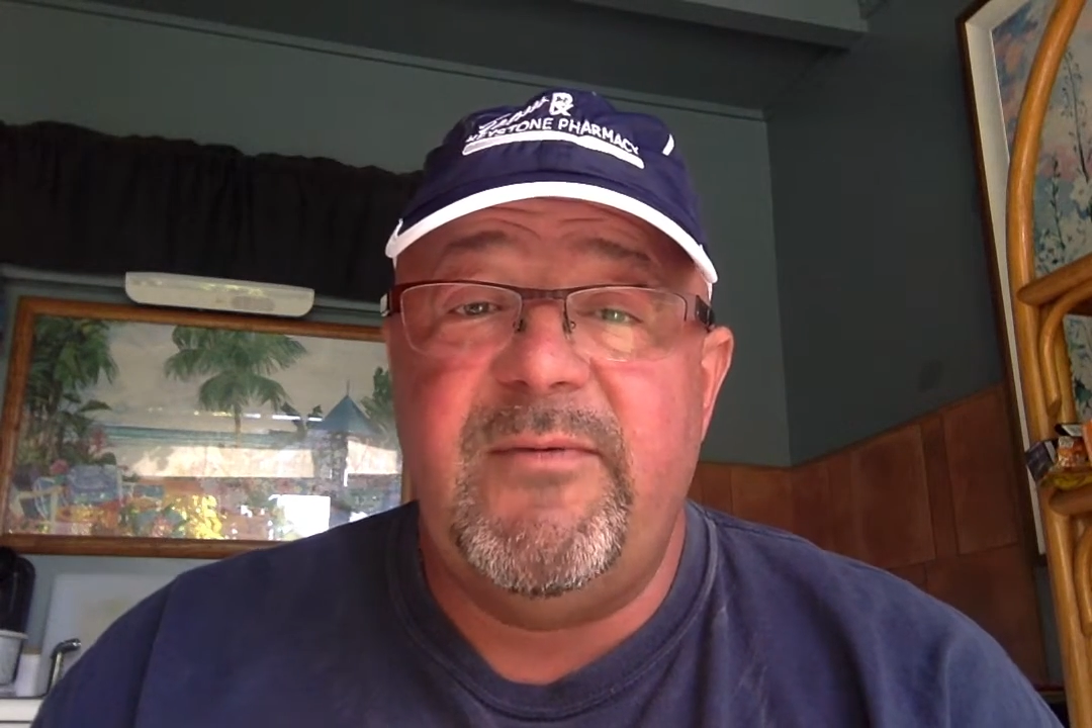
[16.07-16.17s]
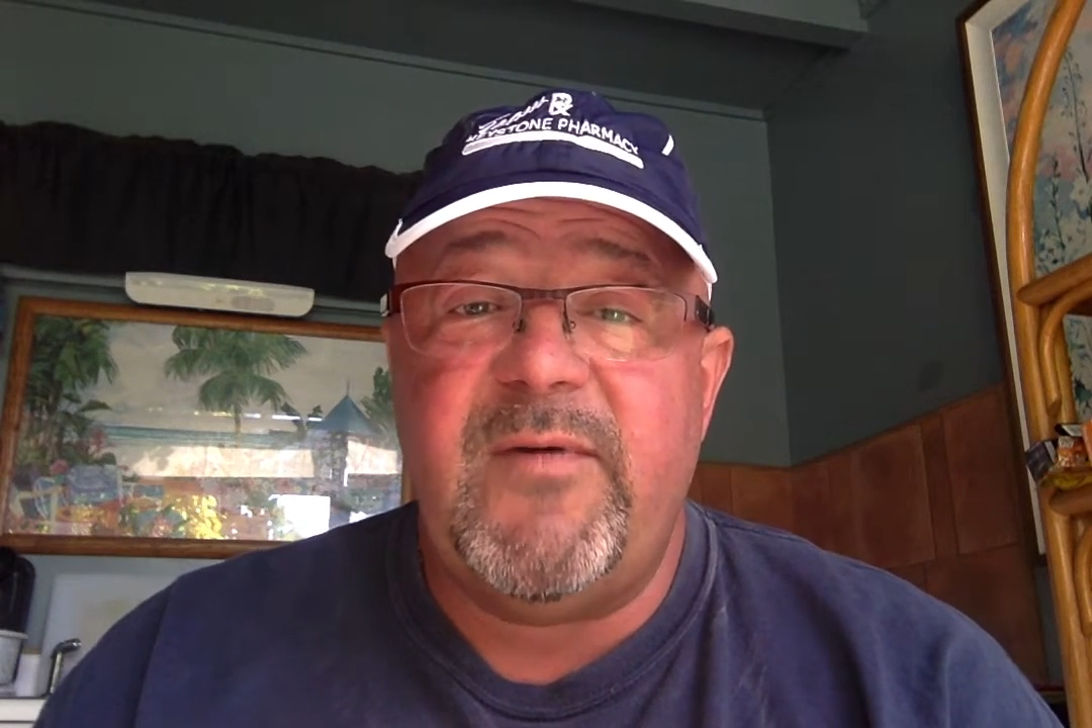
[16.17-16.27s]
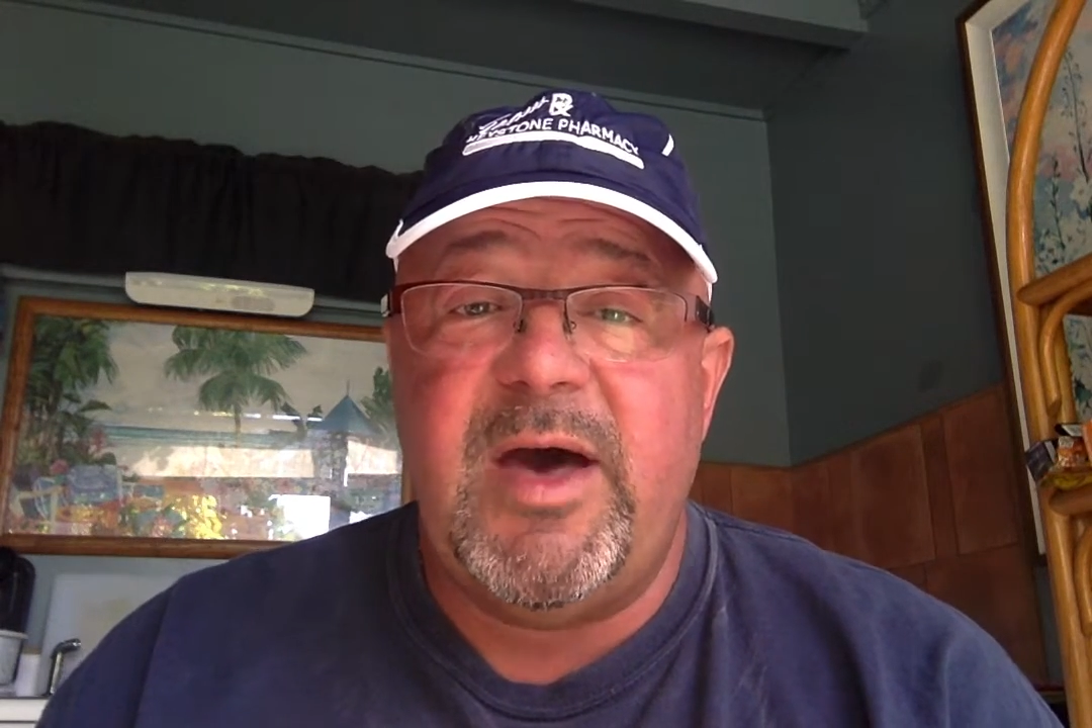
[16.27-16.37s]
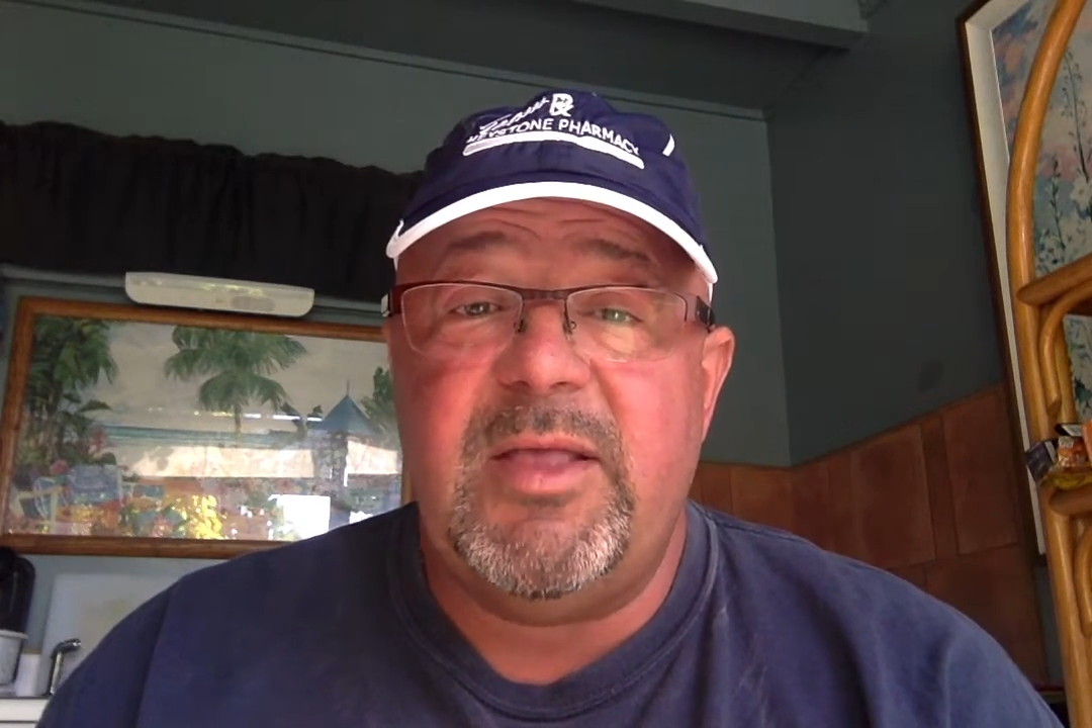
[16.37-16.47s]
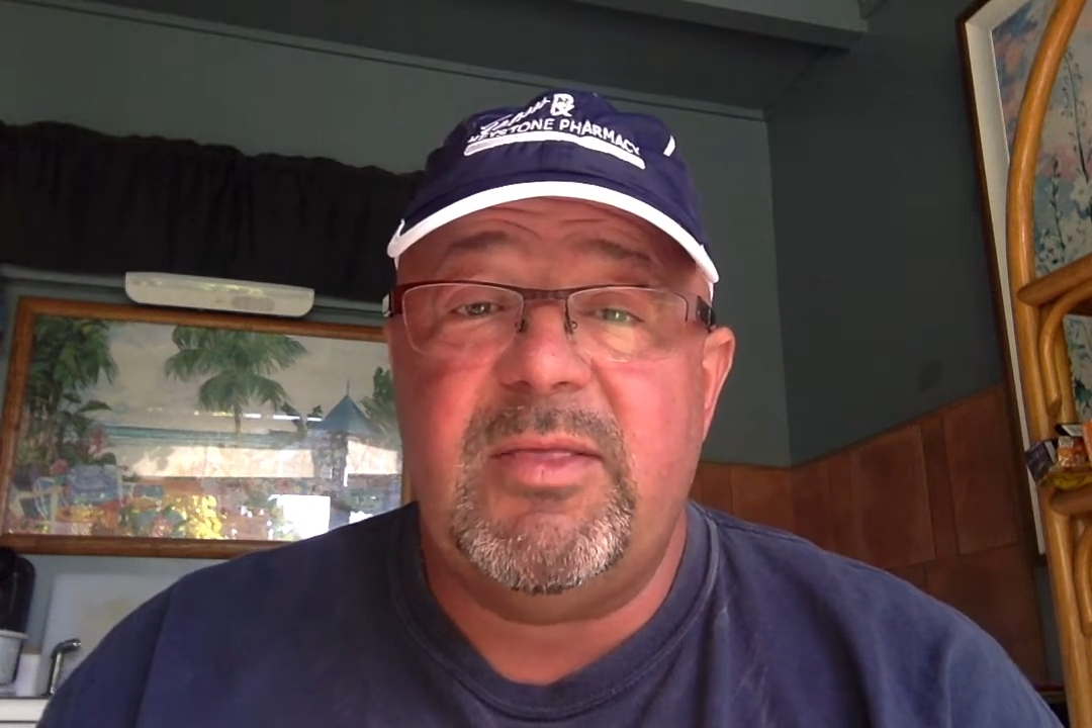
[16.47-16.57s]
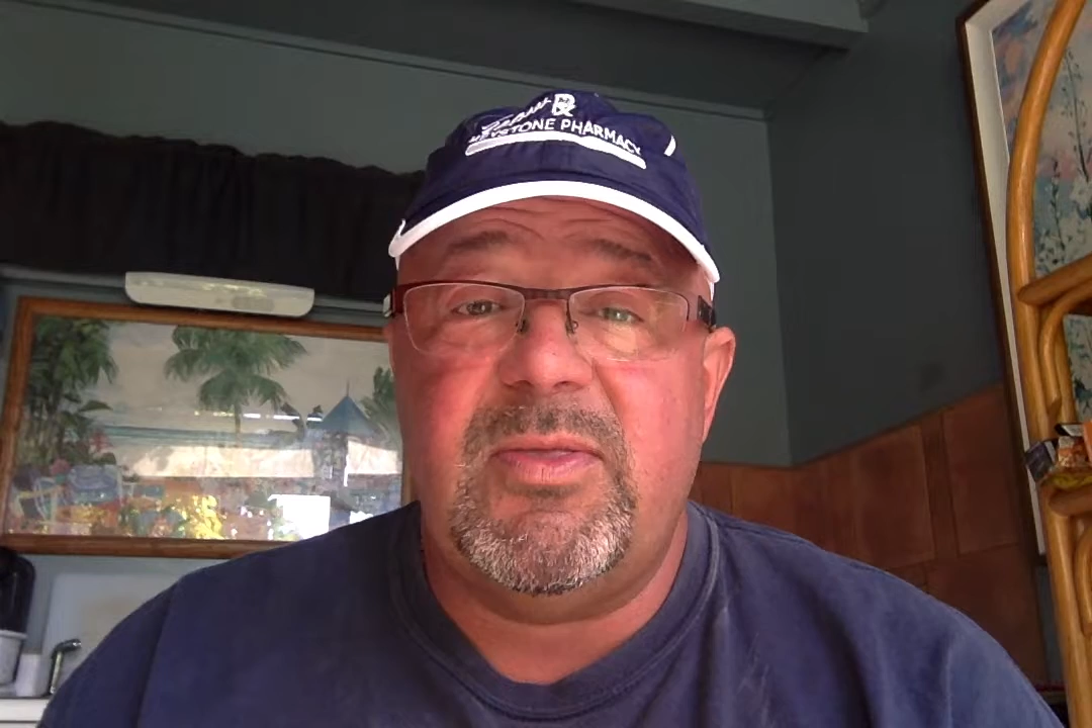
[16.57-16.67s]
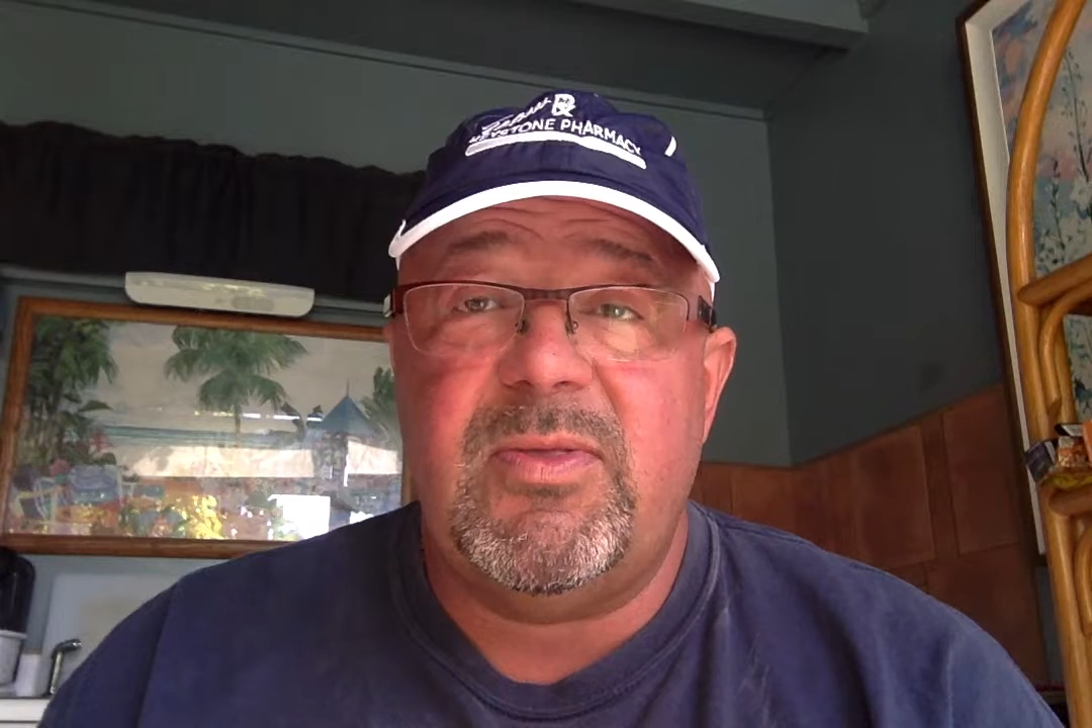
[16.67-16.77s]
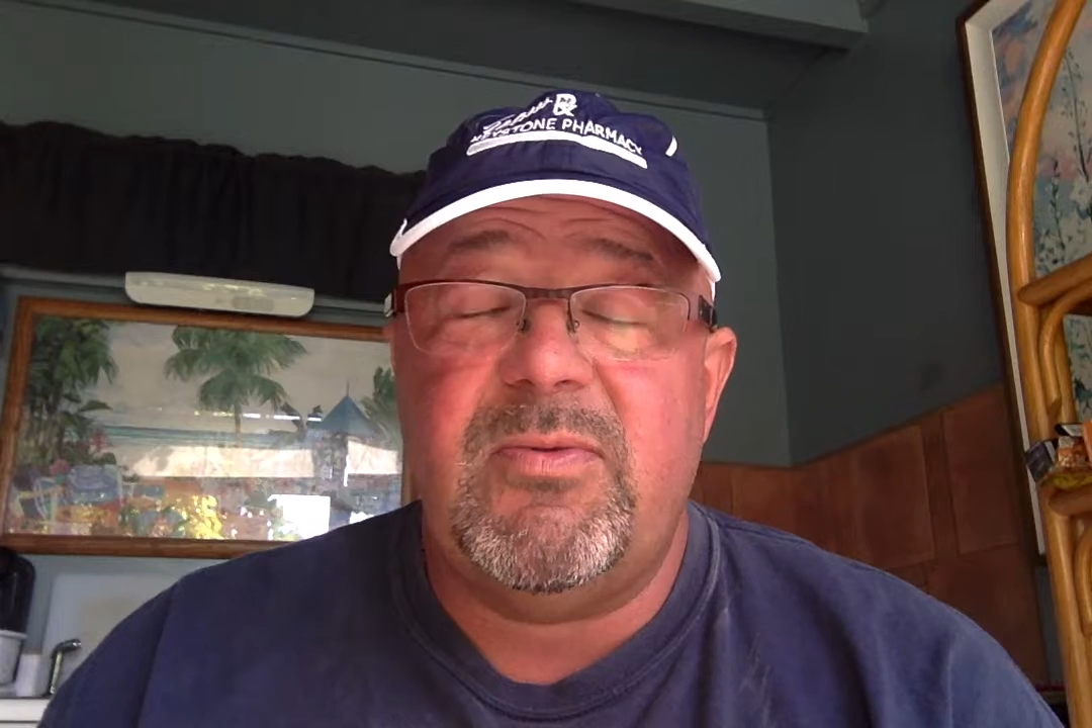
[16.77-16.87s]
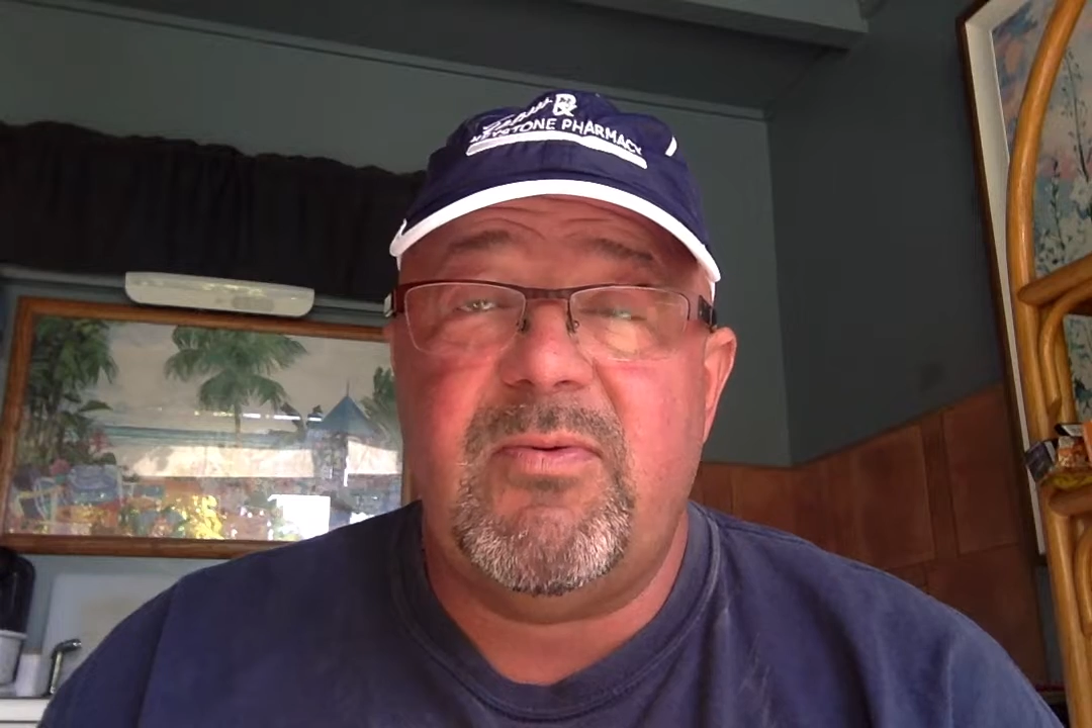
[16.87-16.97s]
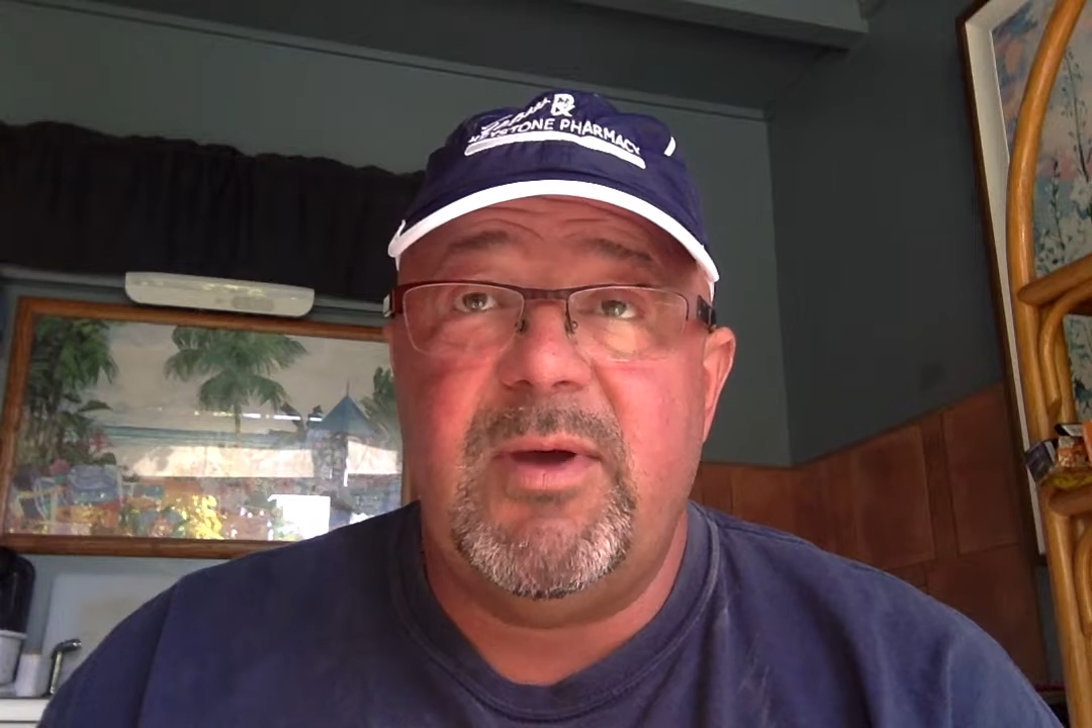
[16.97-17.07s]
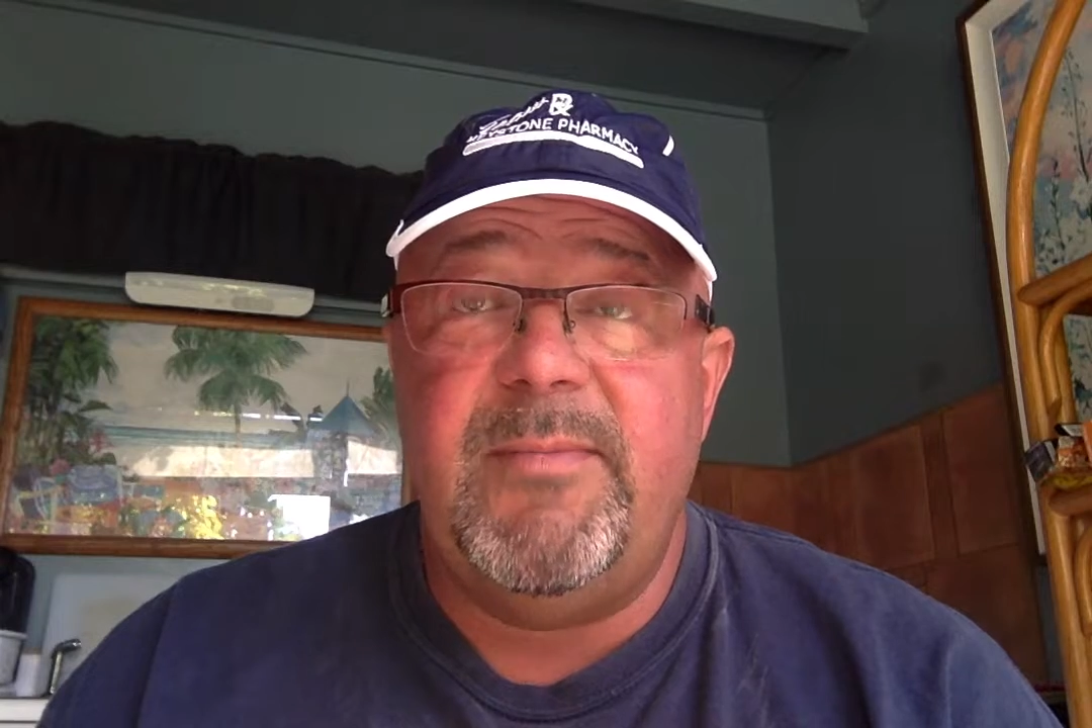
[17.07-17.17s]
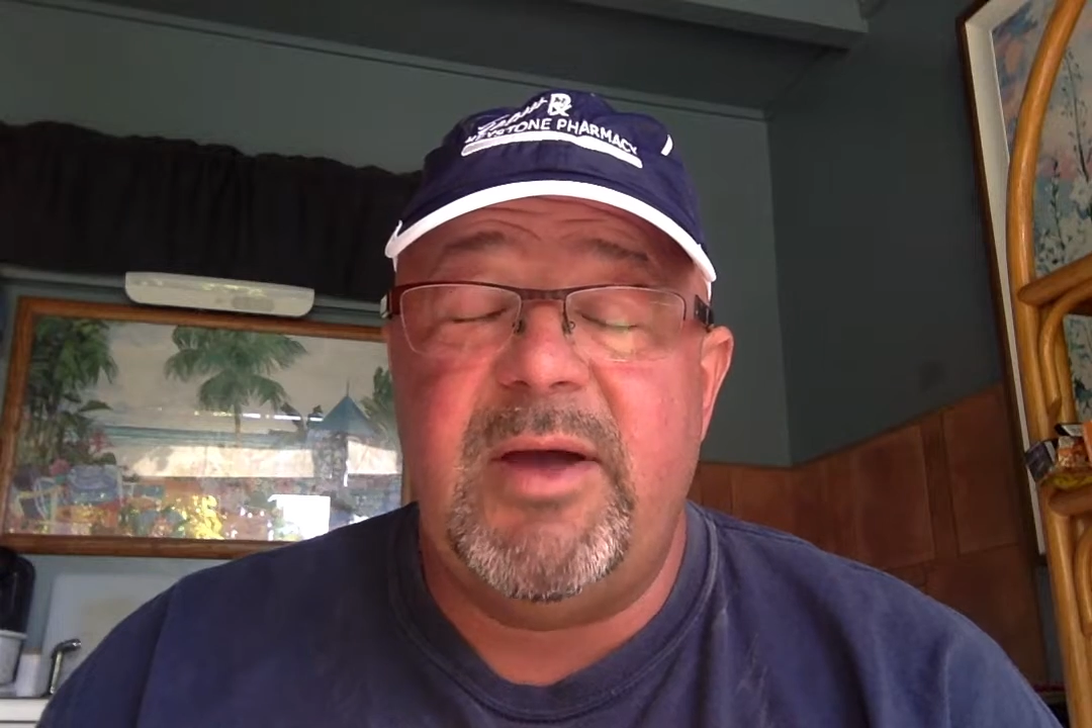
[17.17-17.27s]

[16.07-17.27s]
We've got 3